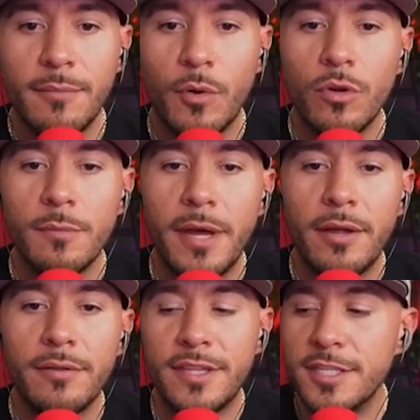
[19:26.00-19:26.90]
But what
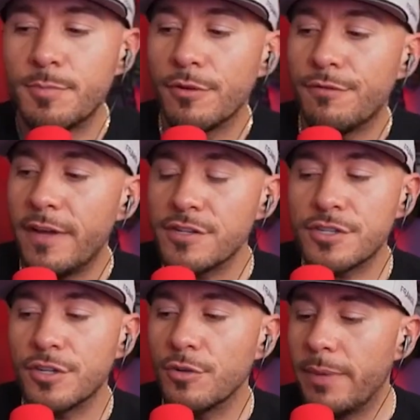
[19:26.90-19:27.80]
about these
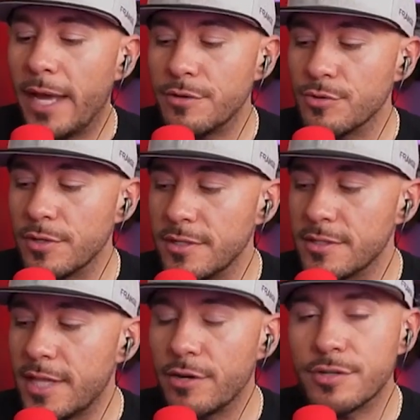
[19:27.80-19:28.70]
professional
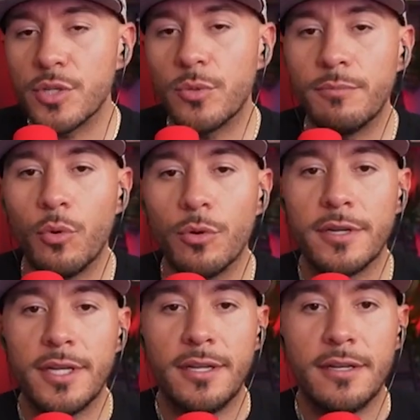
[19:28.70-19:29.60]
boundaries that are so
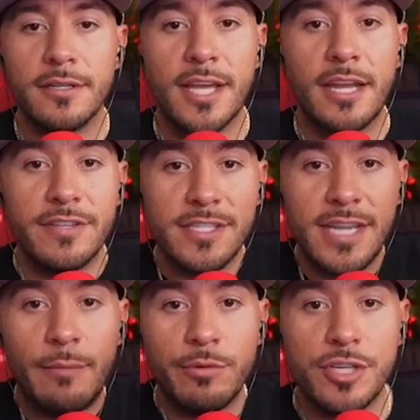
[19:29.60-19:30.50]
important in kind of
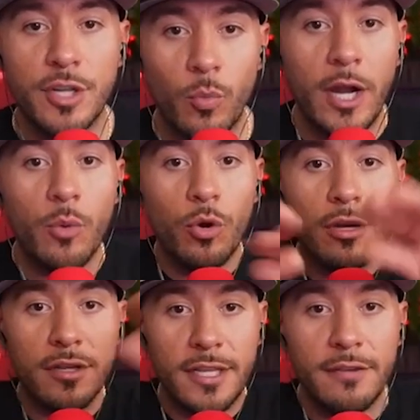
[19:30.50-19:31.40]
establishing where
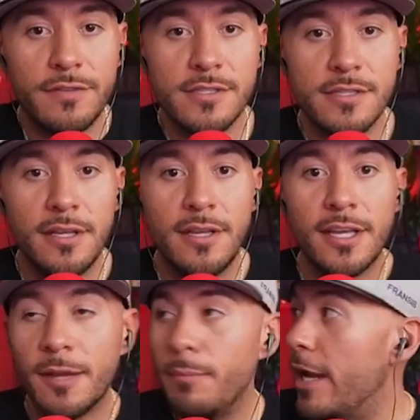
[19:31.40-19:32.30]
work lives
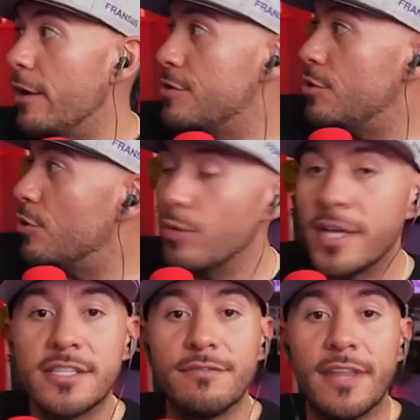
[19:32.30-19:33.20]
compared to the
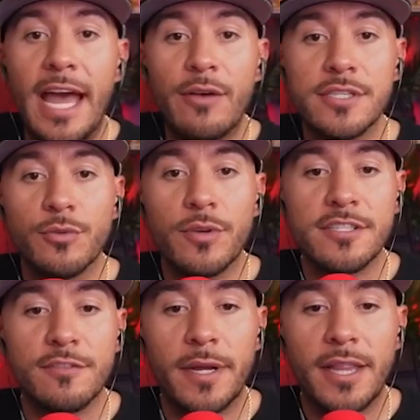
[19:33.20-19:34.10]
rest of the house and the
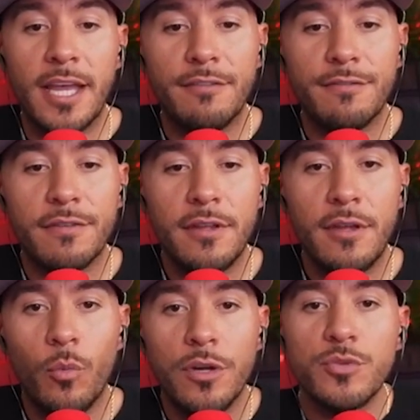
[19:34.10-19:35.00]
rest of my life?
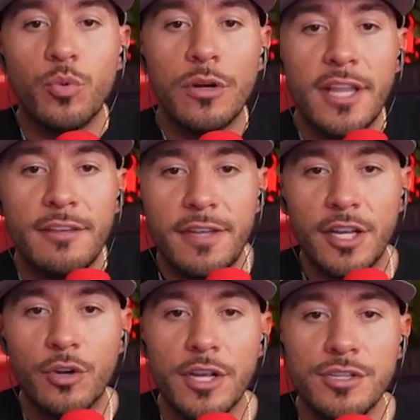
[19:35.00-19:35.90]
What does work-life
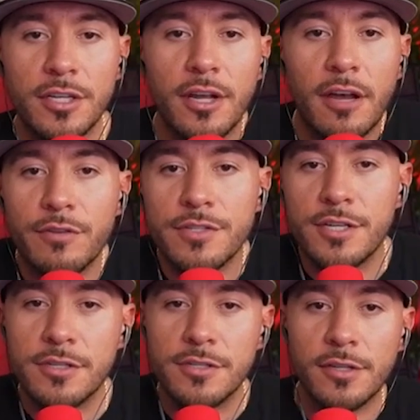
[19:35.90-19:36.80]
integration
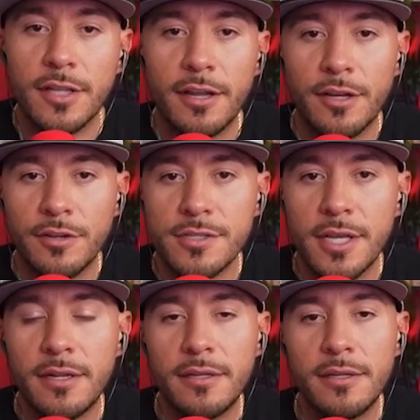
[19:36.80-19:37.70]
conversations look like on your side?